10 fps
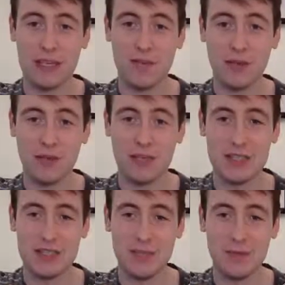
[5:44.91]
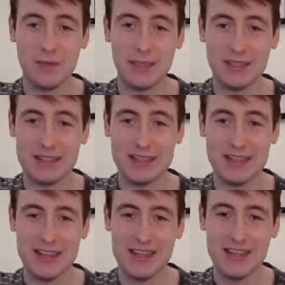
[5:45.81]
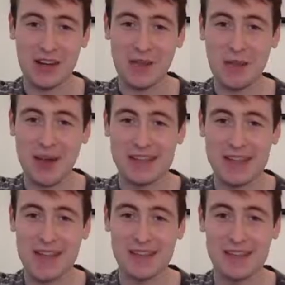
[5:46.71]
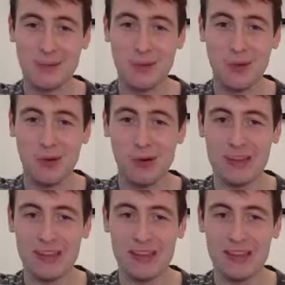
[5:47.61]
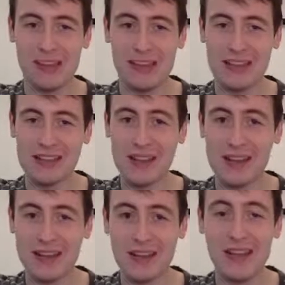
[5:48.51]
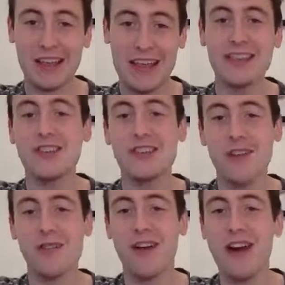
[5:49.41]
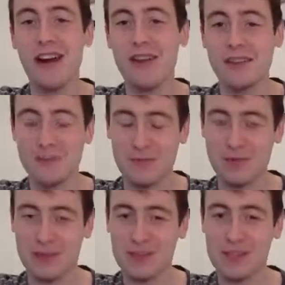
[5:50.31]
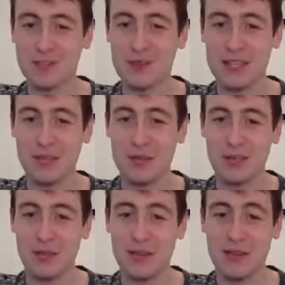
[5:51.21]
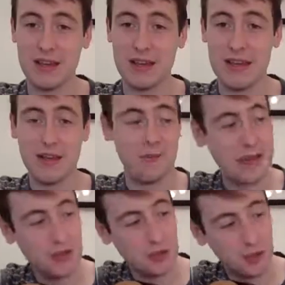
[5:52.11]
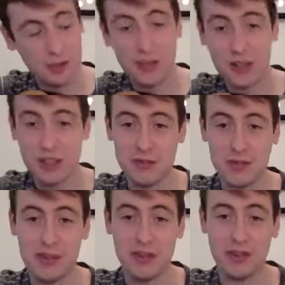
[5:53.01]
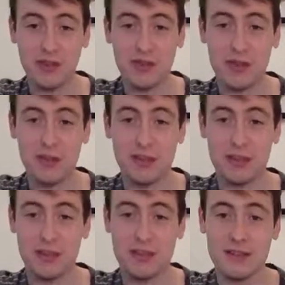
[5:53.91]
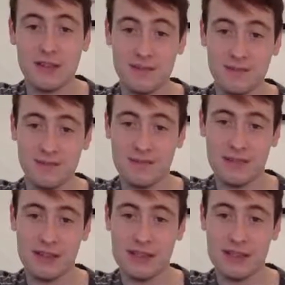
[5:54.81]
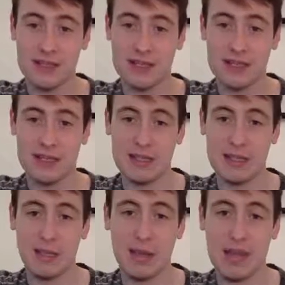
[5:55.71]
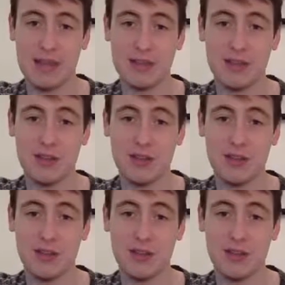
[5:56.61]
If you're using two fingers to kind of press down and support, okay, that can only get you so far, because especially with an F major chord, we've got to use our three other fingers to play those.